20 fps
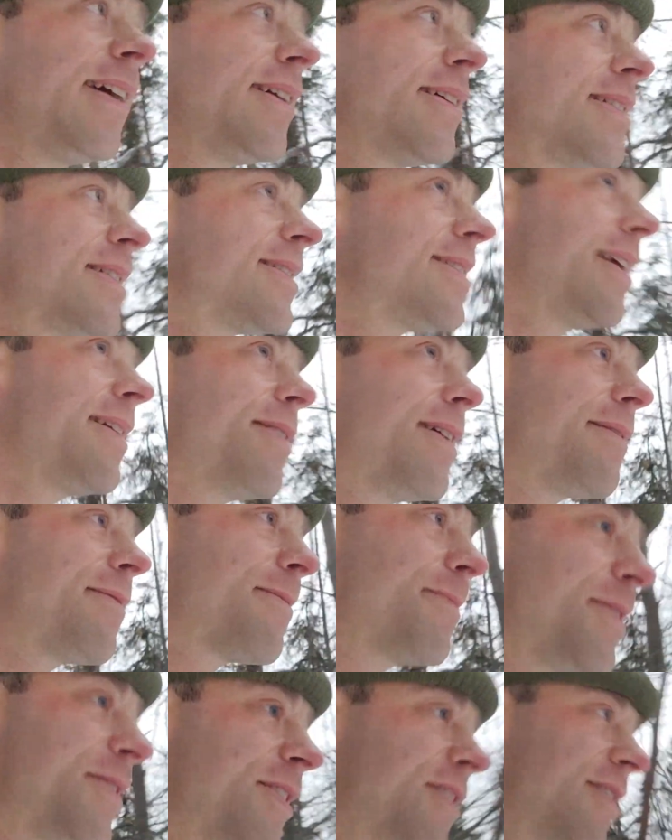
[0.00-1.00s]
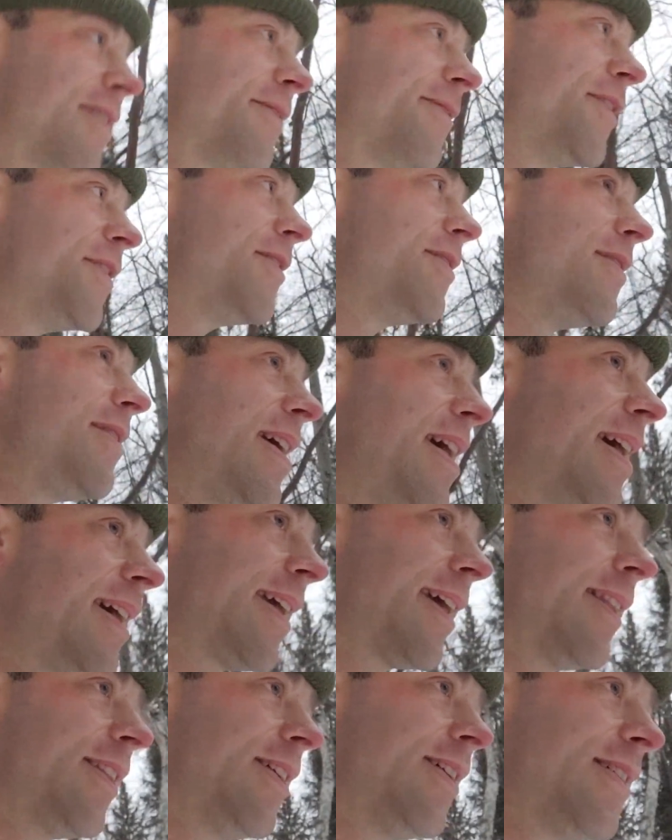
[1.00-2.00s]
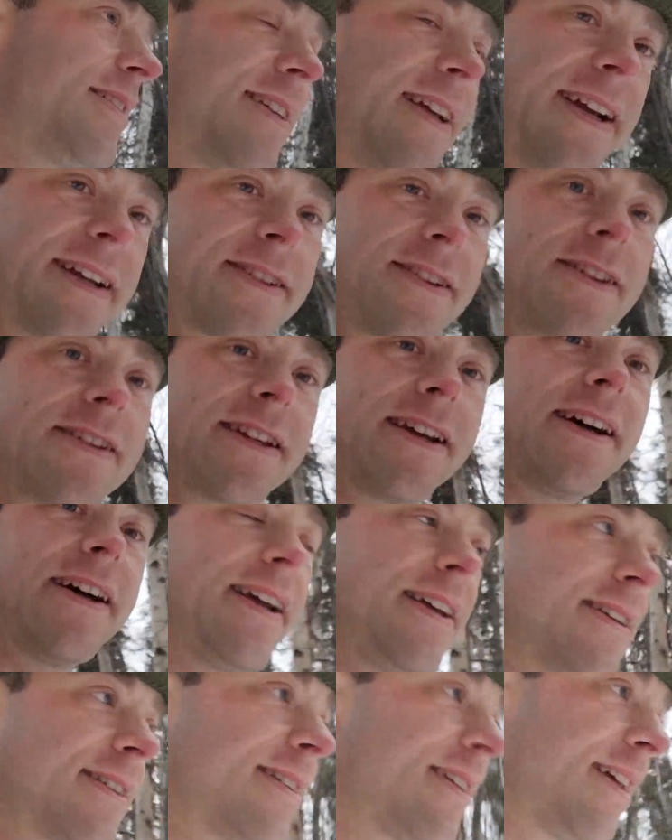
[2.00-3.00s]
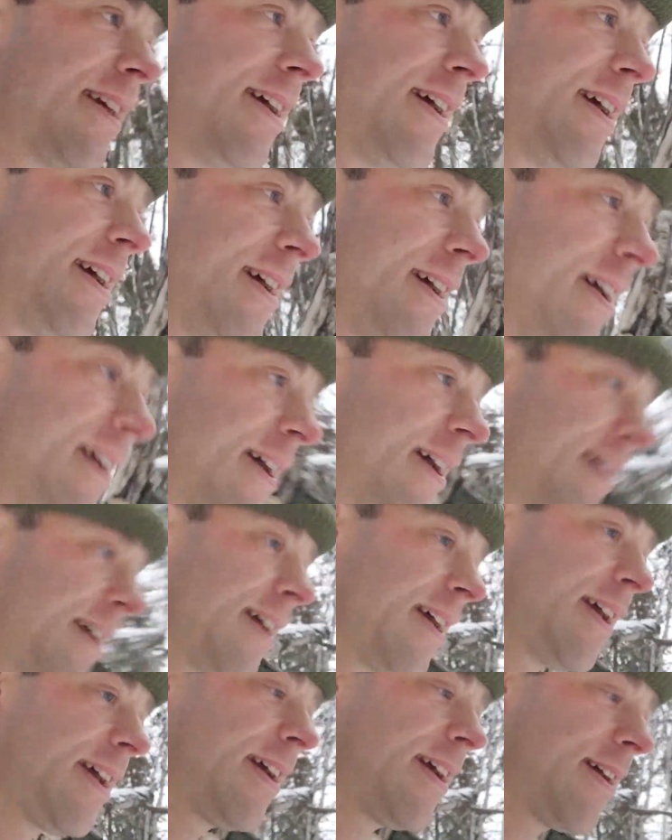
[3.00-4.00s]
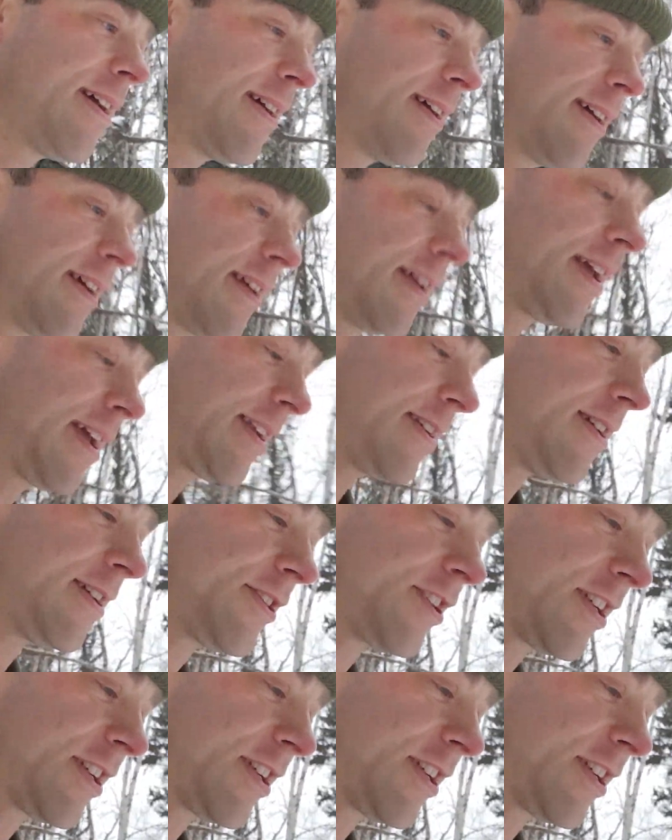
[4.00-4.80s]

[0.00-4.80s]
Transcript: Stay away from the junk food, get lots of exercise, and not